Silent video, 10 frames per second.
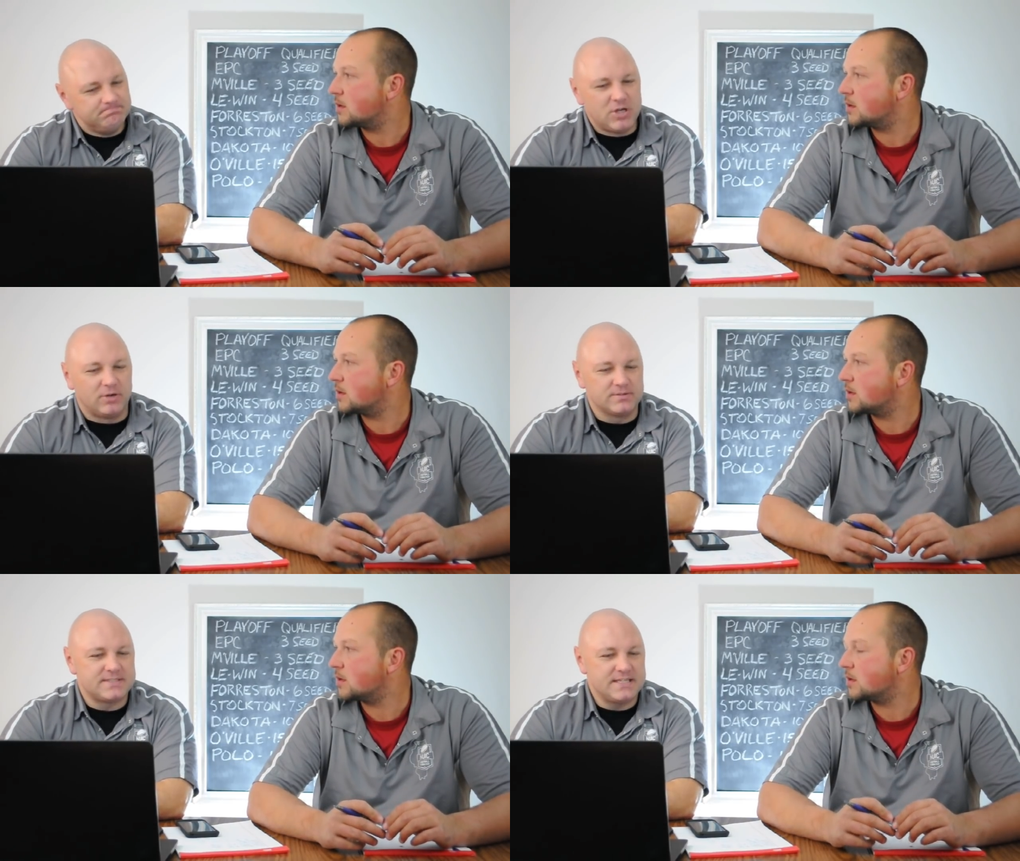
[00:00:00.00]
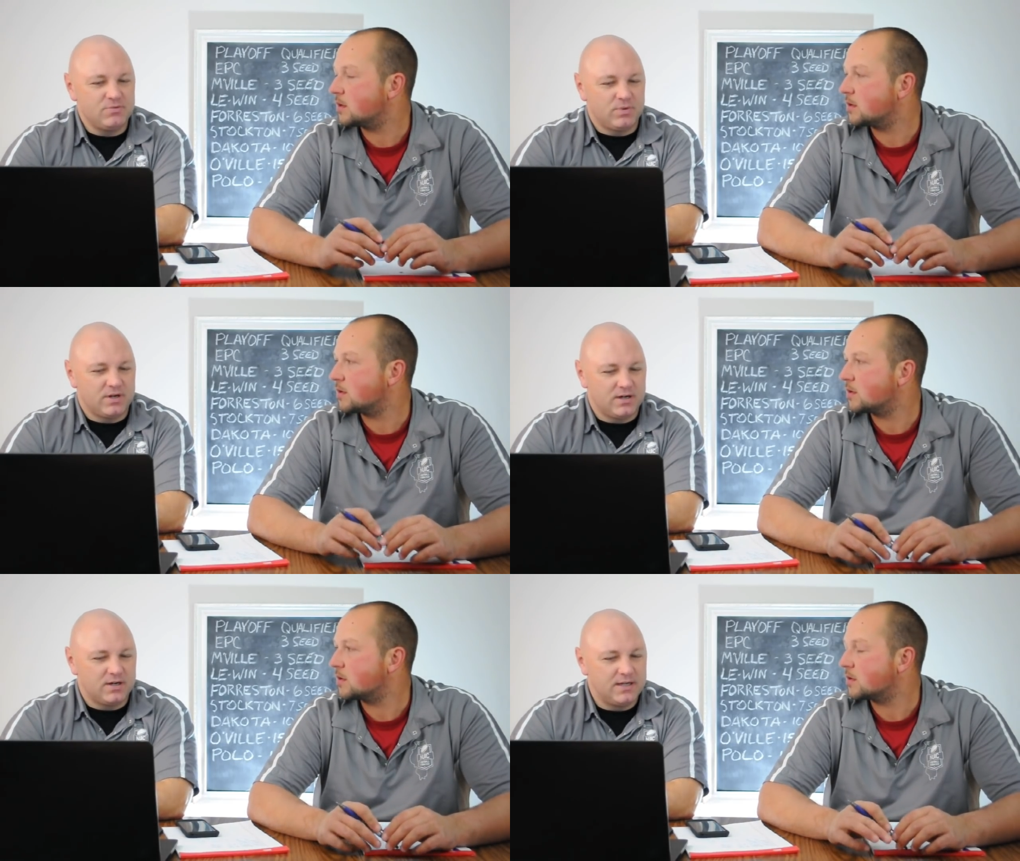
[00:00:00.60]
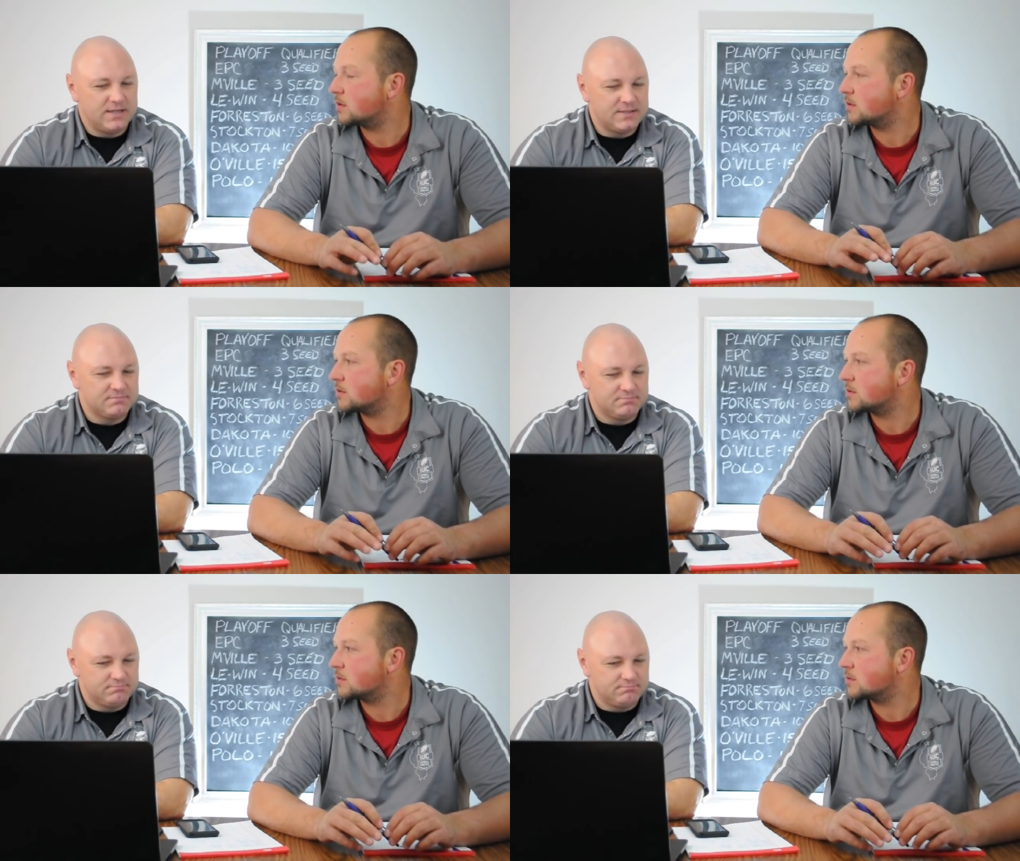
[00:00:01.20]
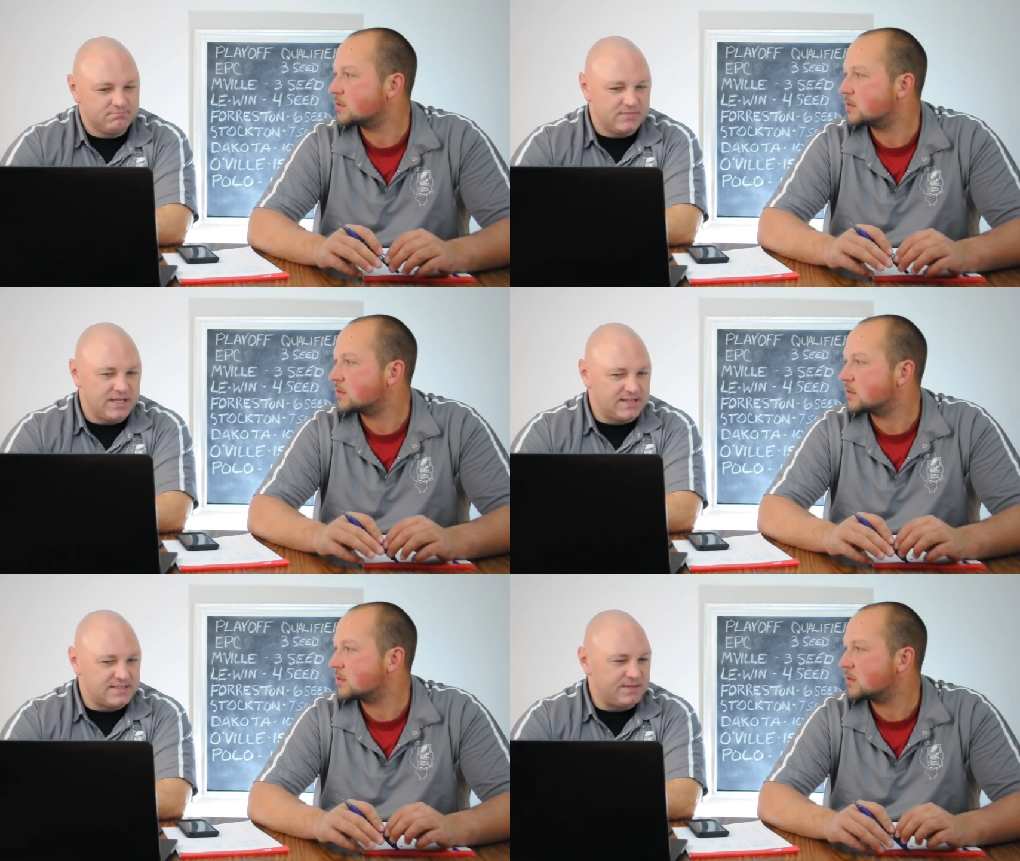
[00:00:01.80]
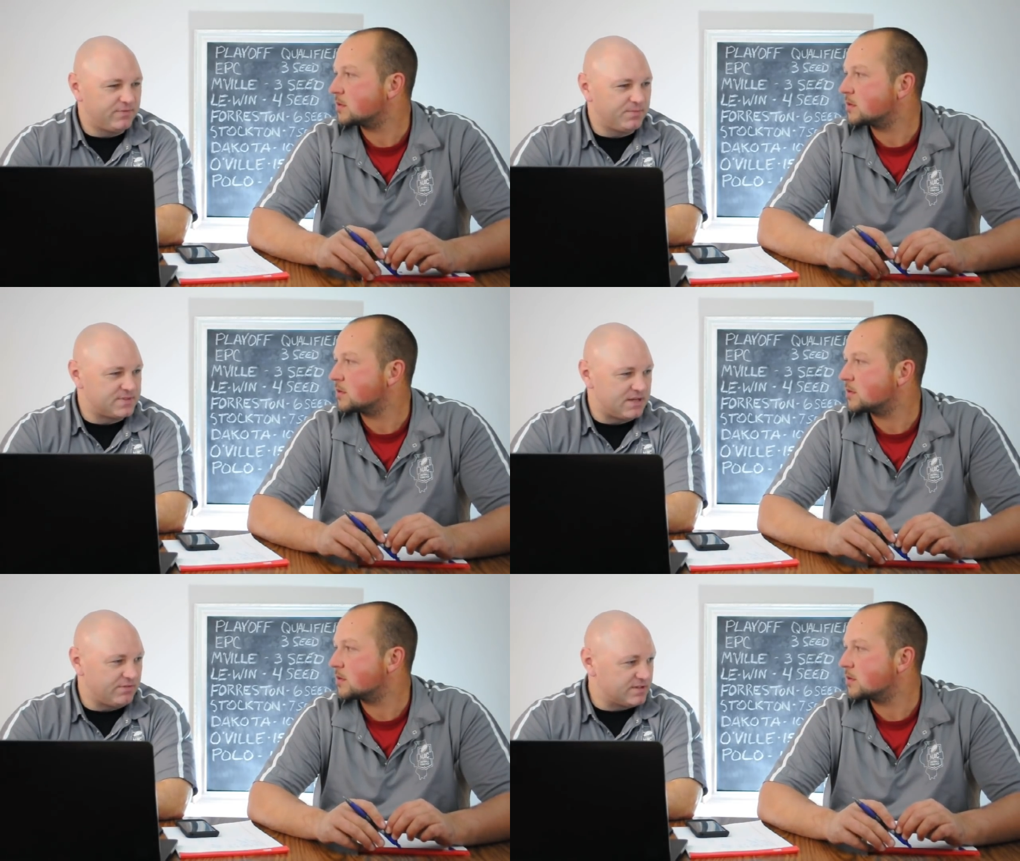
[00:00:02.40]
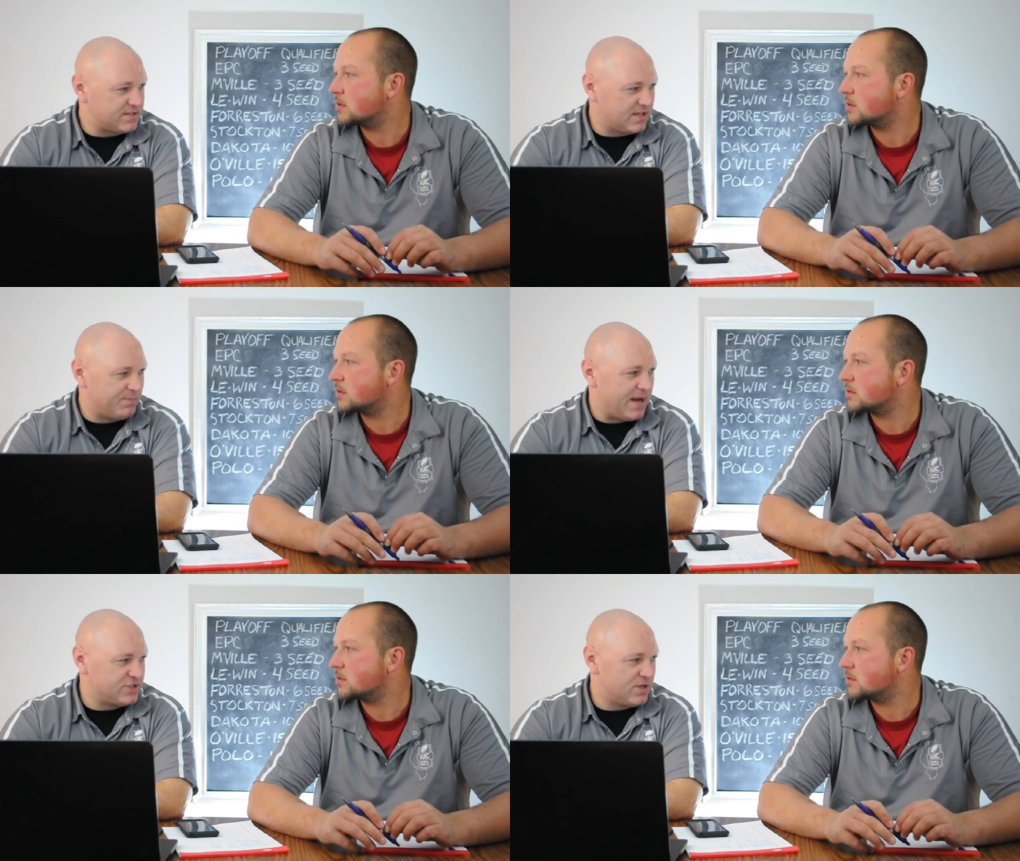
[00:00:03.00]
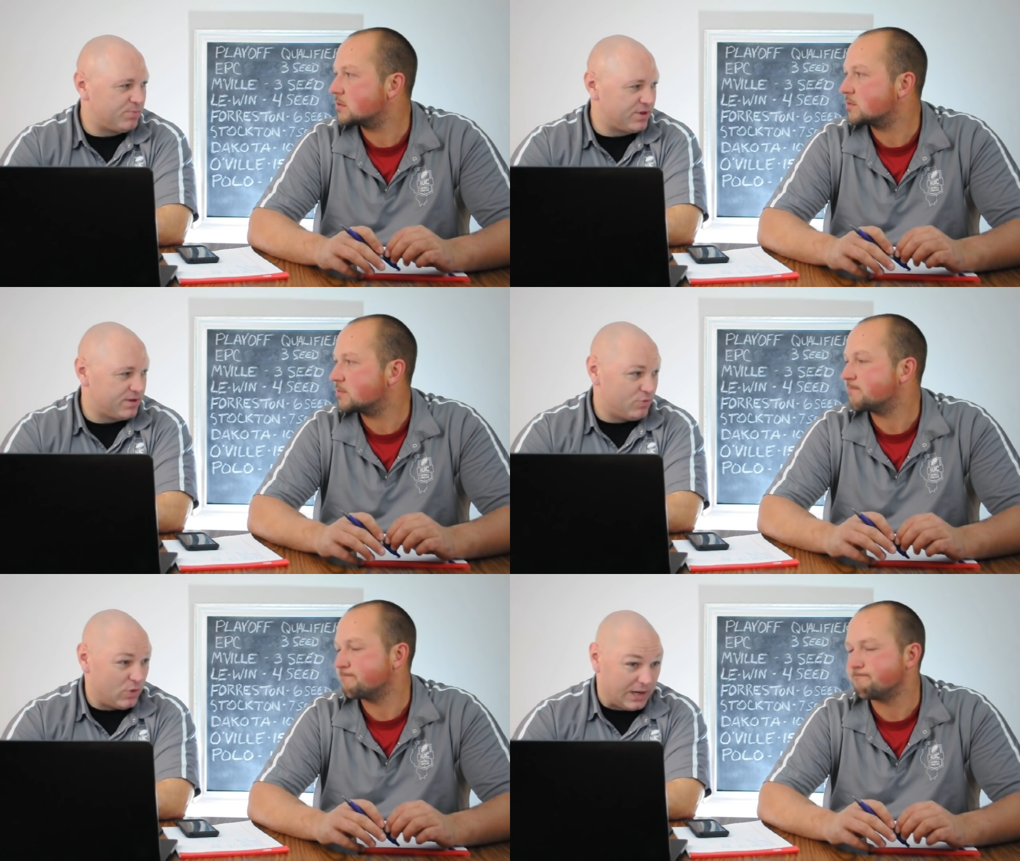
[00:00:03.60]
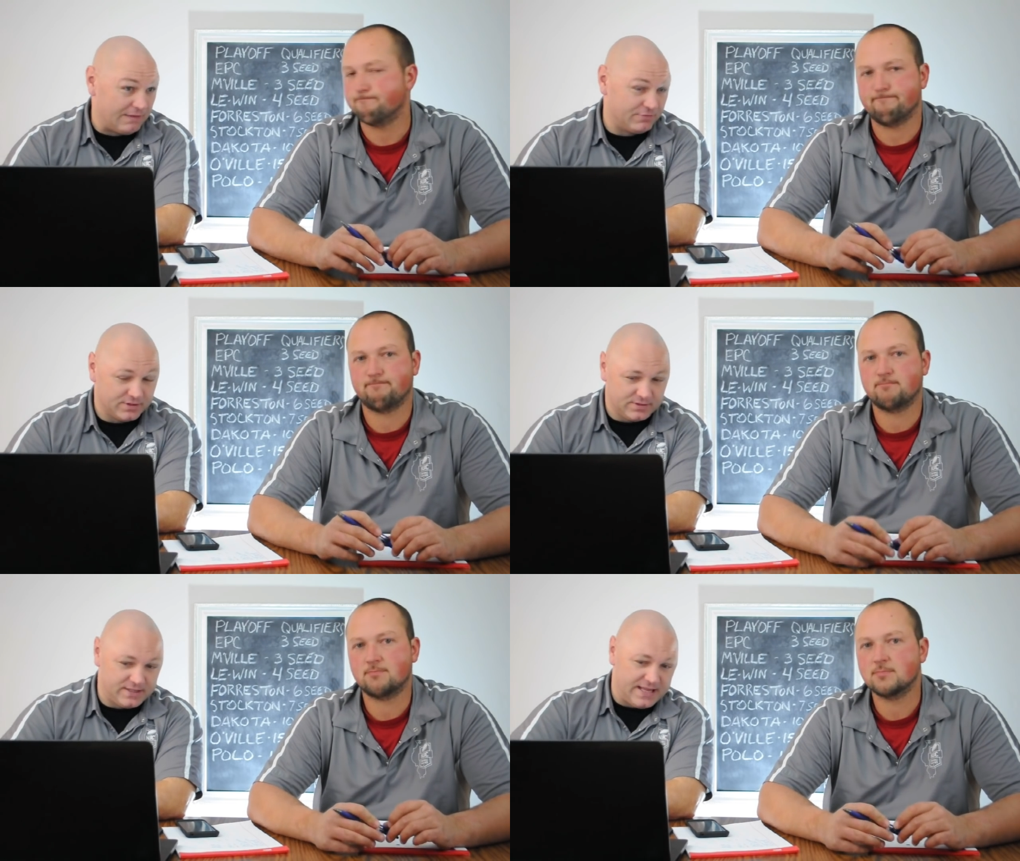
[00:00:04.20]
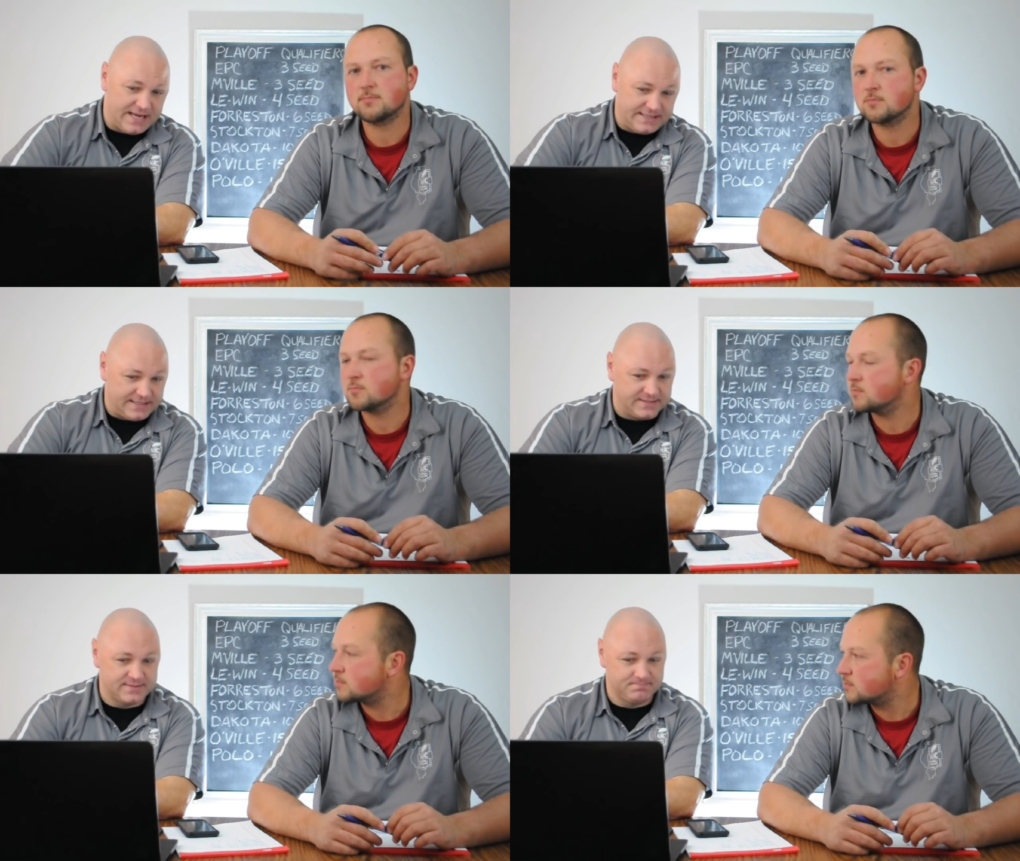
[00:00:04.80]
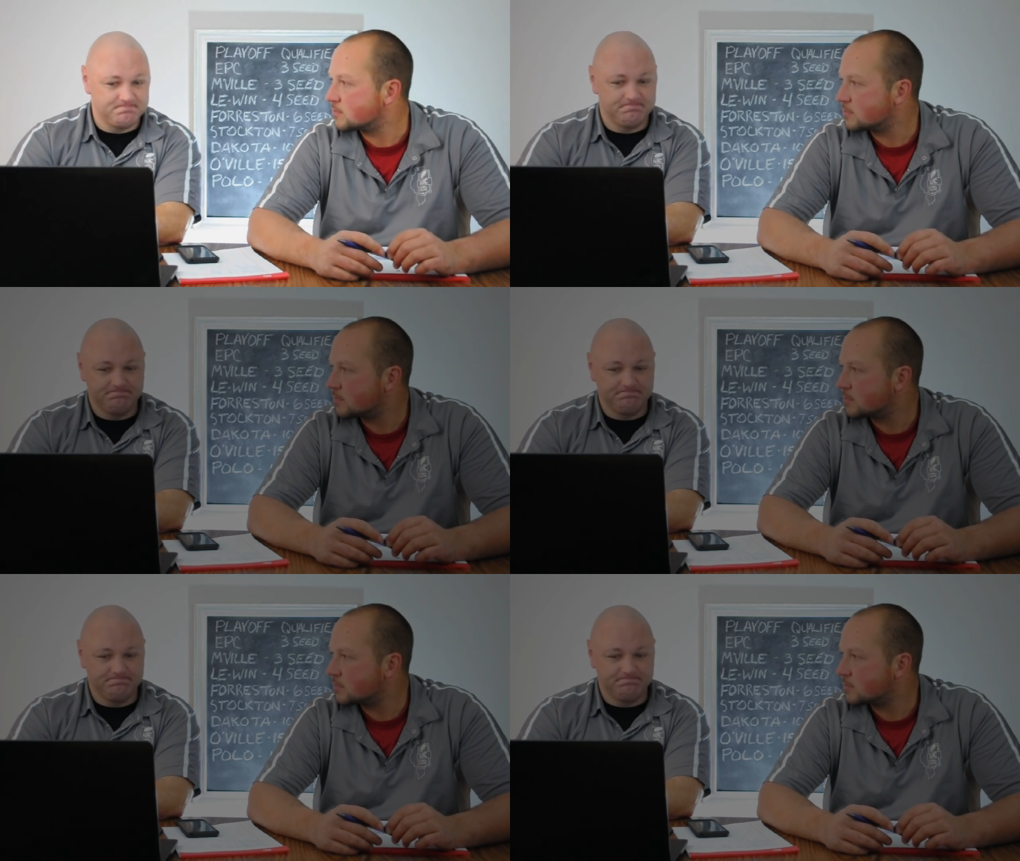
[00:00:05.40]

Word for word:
Speaker 1: don't see where any team from the South is going to match up with them, whoever that is.